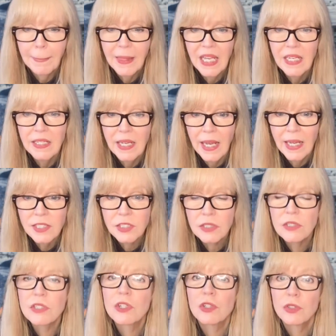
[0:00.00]
and
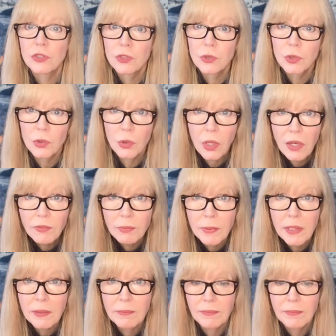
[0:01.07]
asks, "Do you love me?"